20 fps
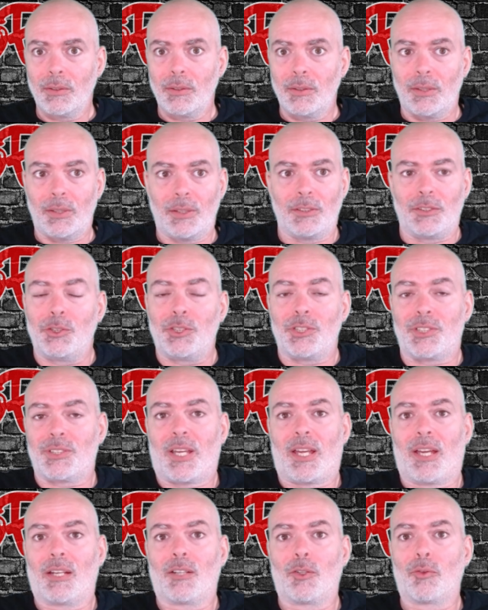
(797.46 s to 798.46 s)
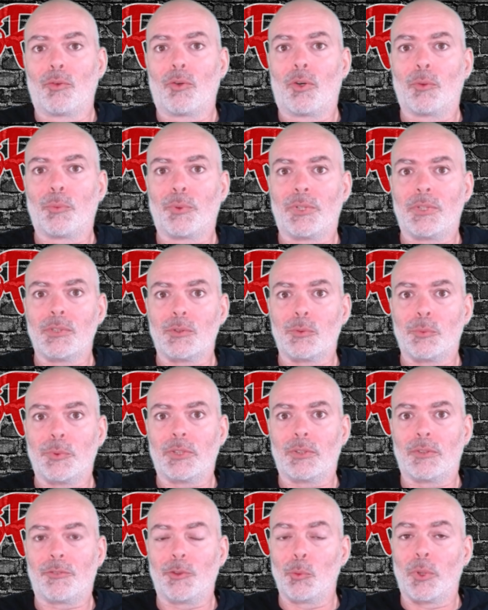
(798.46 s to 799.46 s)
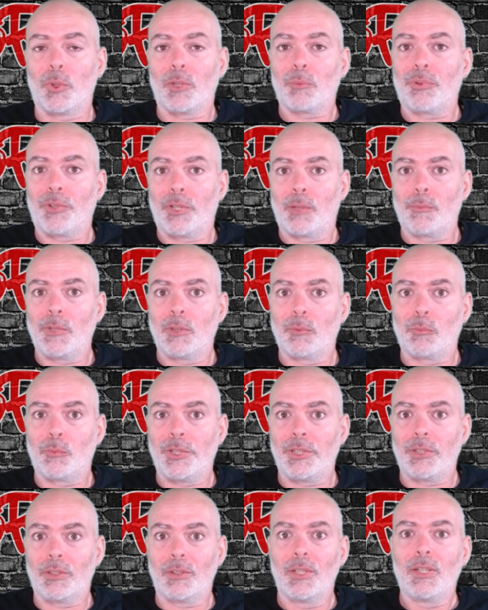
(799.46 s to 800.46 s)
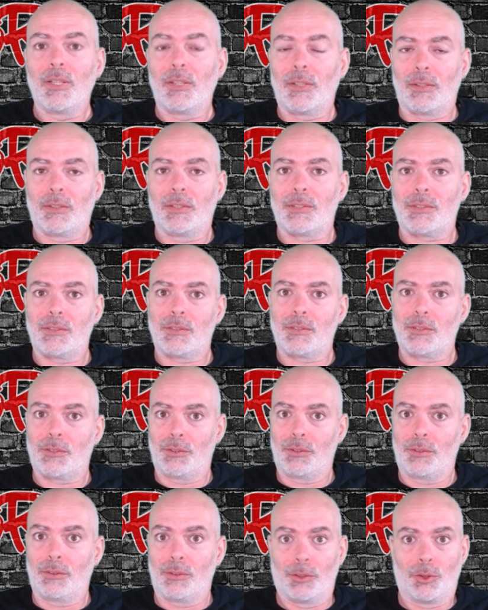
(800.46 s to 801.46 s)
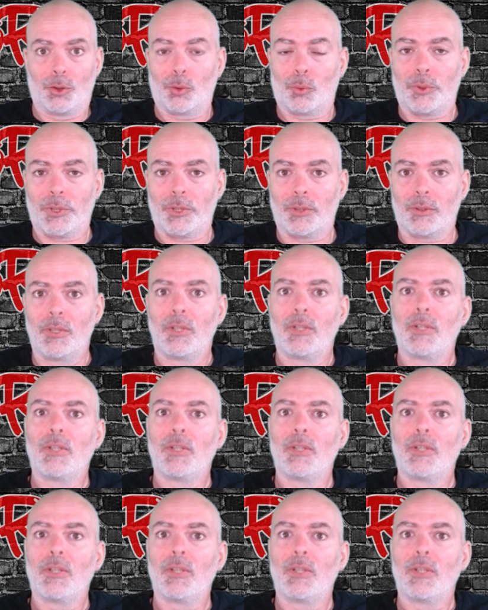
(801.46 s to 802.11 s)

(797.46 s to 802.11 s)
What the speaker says: You just can't go wrong with this wheel. If you want a premium wheel, this is your wheel.